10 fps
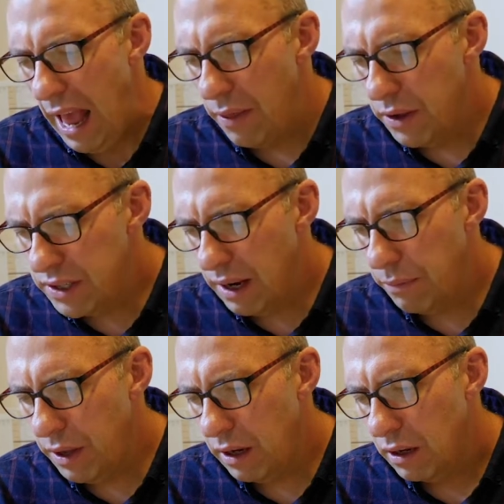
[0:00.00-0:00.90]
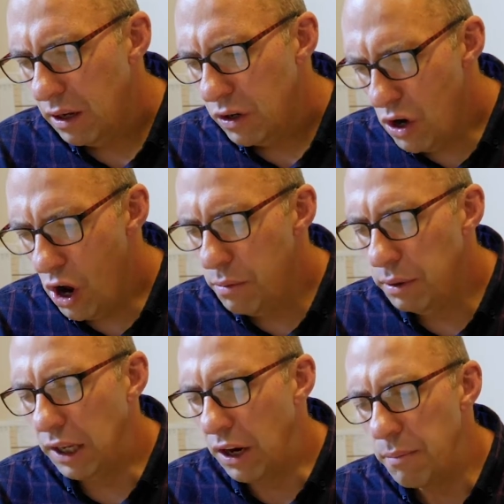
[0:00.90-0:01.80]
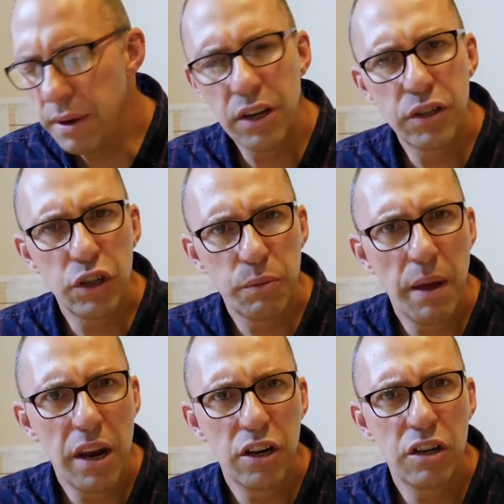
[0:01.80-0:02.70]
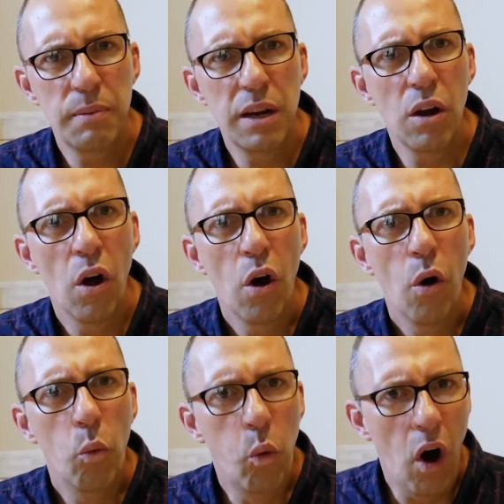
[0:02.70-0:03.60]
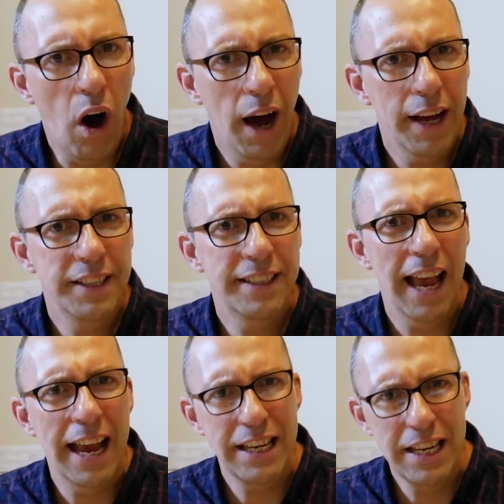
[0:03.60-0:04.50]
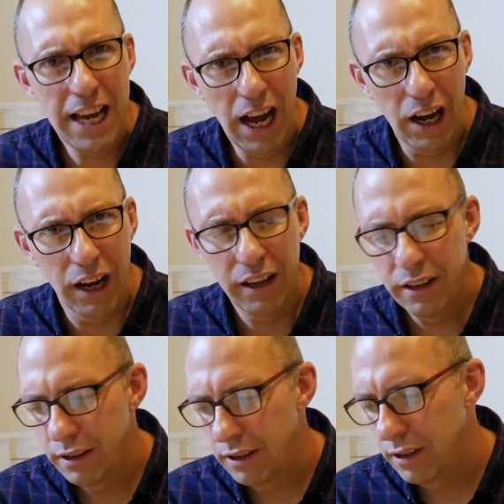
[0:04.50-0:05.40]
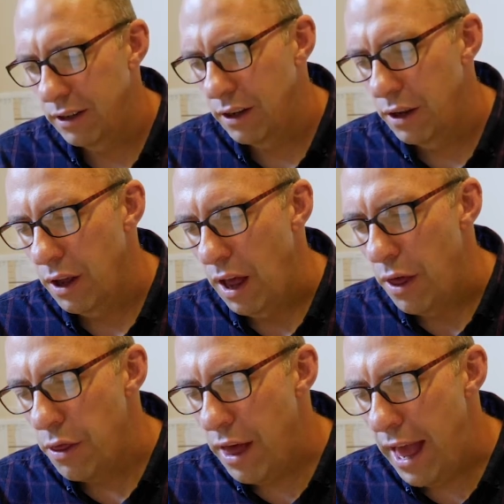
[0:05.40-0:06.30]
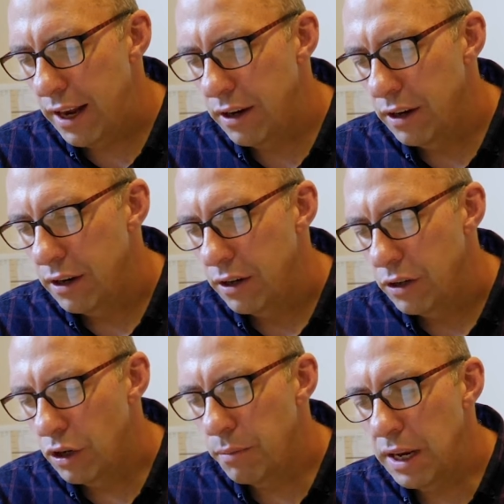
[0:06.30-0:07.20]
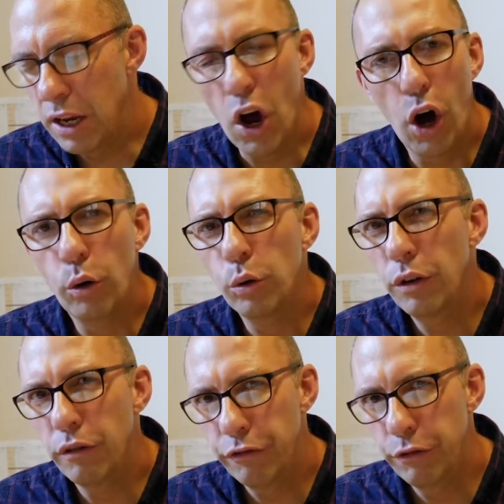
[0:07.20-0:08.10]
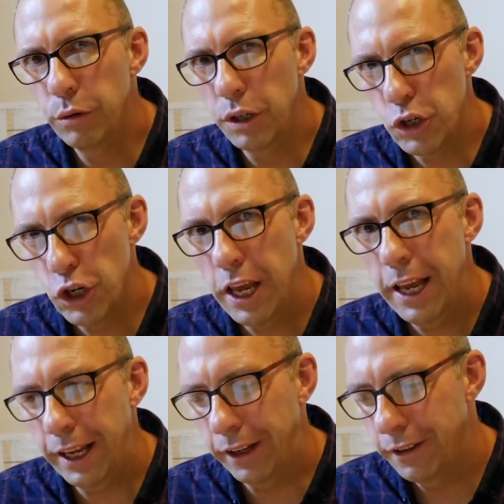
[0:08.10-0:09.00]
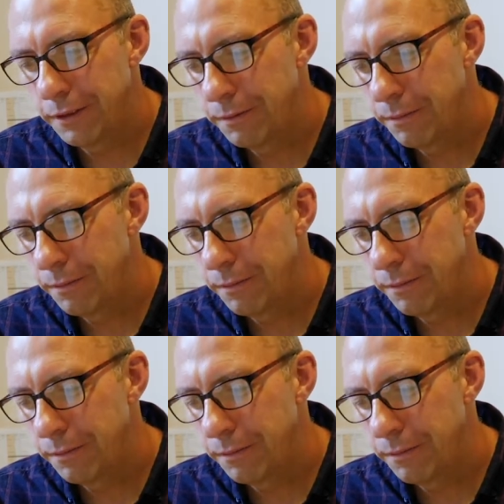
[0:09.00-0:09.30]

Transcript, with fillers: And there's something noble in it because it's better to be wise and young than to be an old and foolish king.